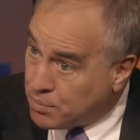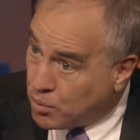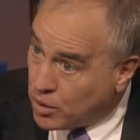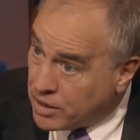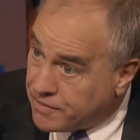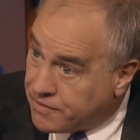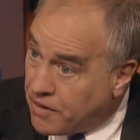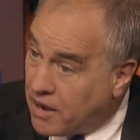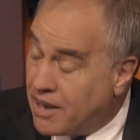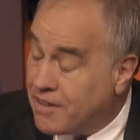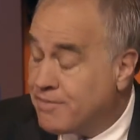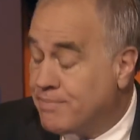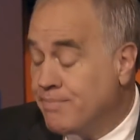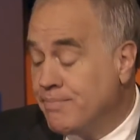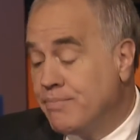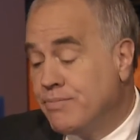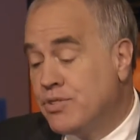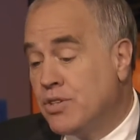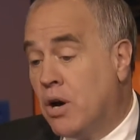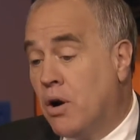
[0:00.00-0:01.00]
Right.
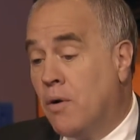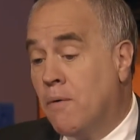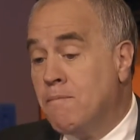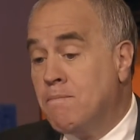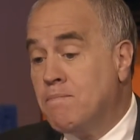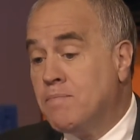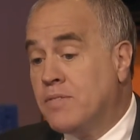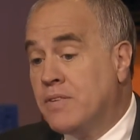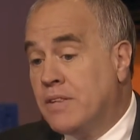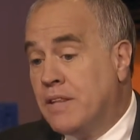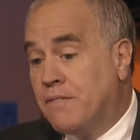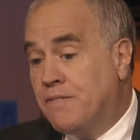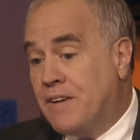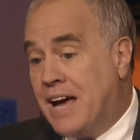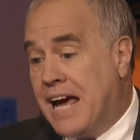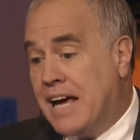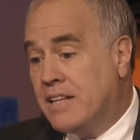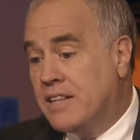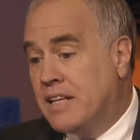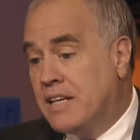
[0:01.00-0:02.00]
So the
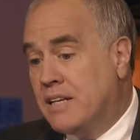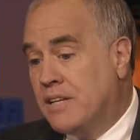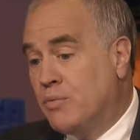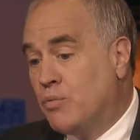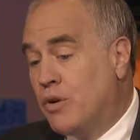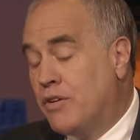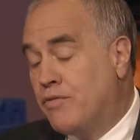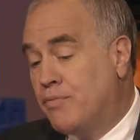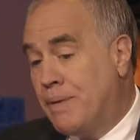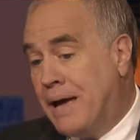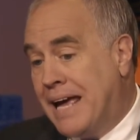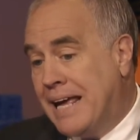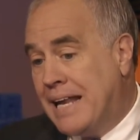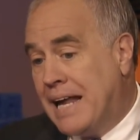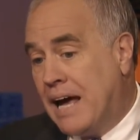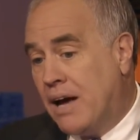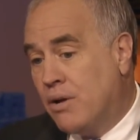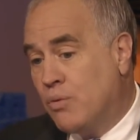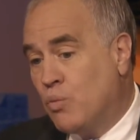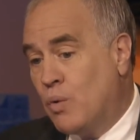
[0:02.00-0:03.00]
fact that we've paid
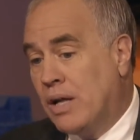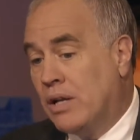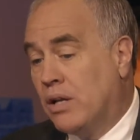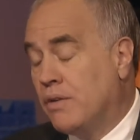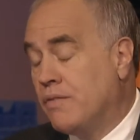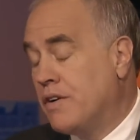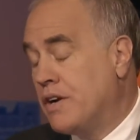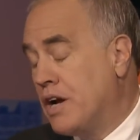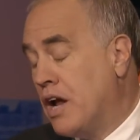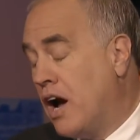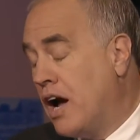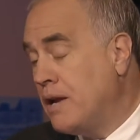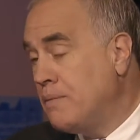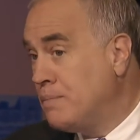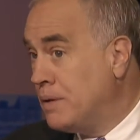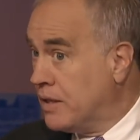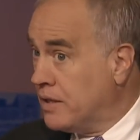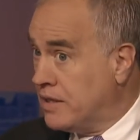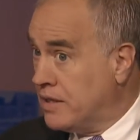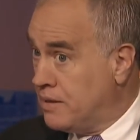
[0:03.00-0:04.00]
out well over 9
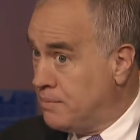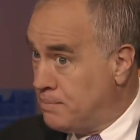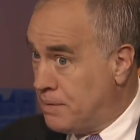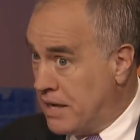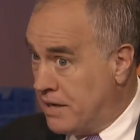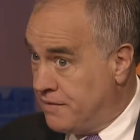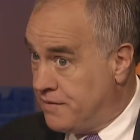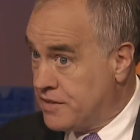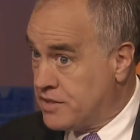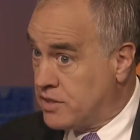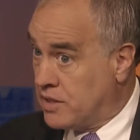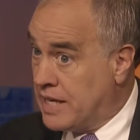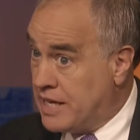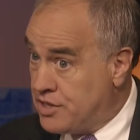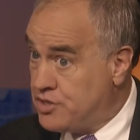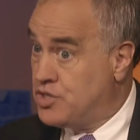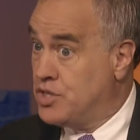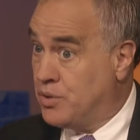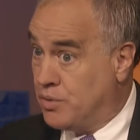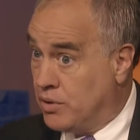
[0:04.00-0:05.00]
billion in benefits
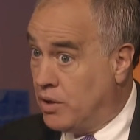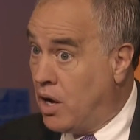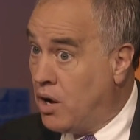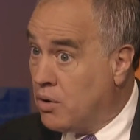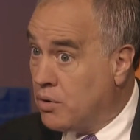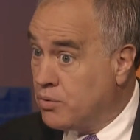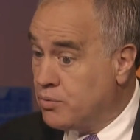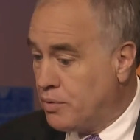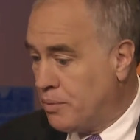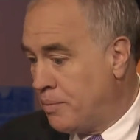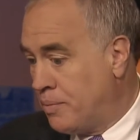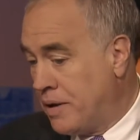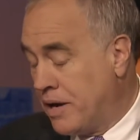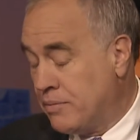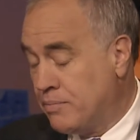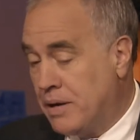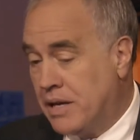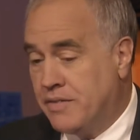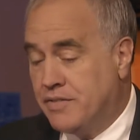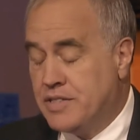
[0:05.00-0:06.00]
last year alone, we've been paying
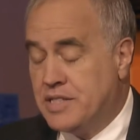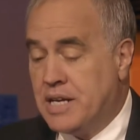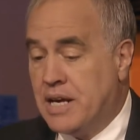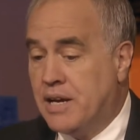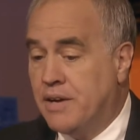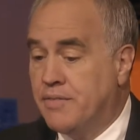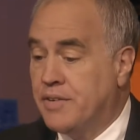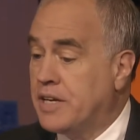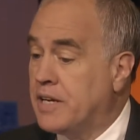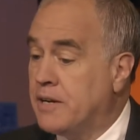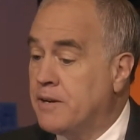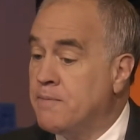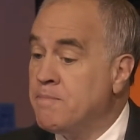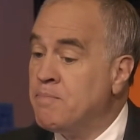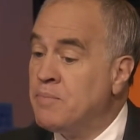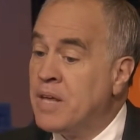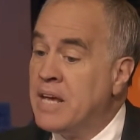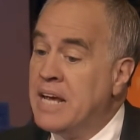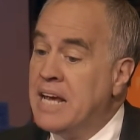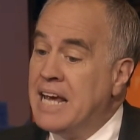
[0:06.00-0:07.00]
benefits out every year.
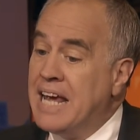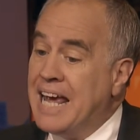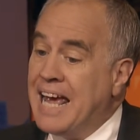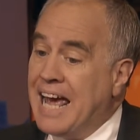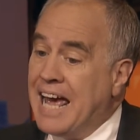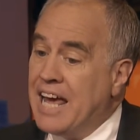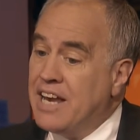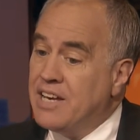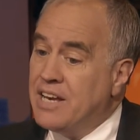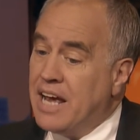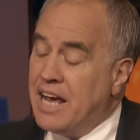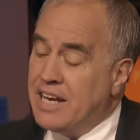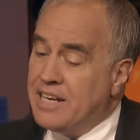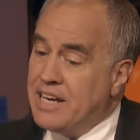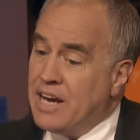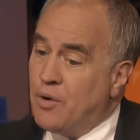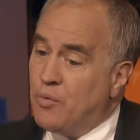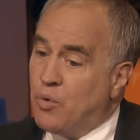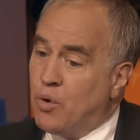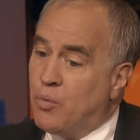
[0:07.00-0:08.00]
And, and
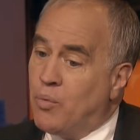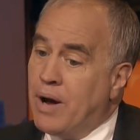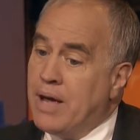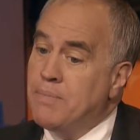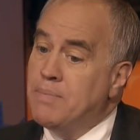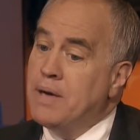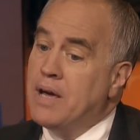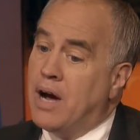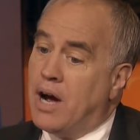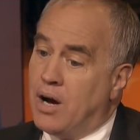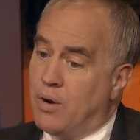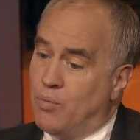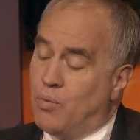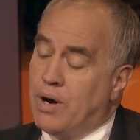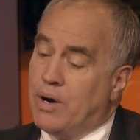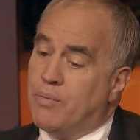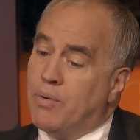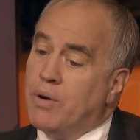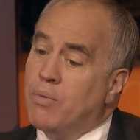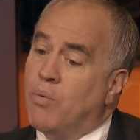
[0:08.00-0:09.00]
yet we're way beyond
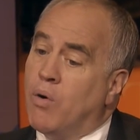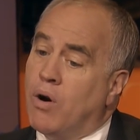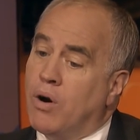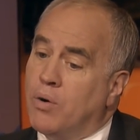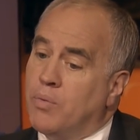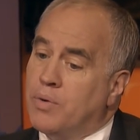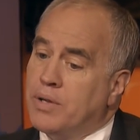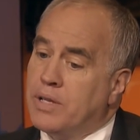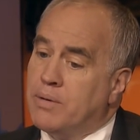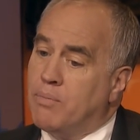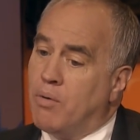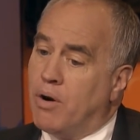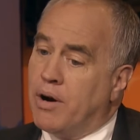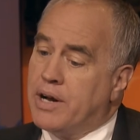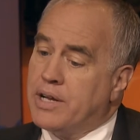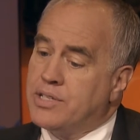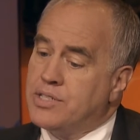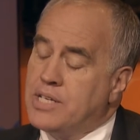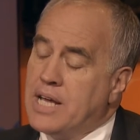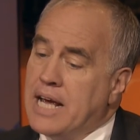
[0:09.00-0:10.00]
where we were when the
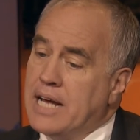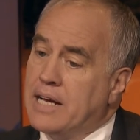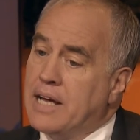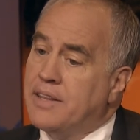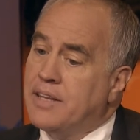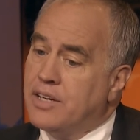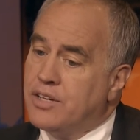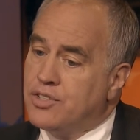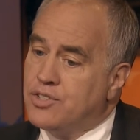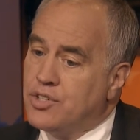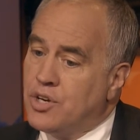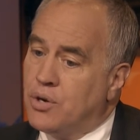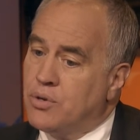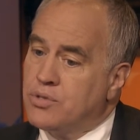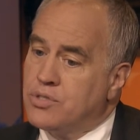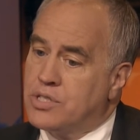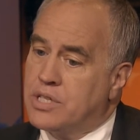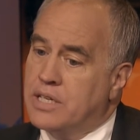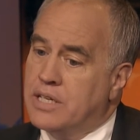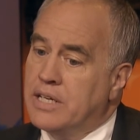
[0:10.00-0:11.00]
markets tanked. I think it
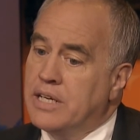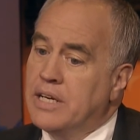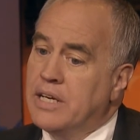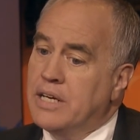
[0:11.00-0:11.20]
shows the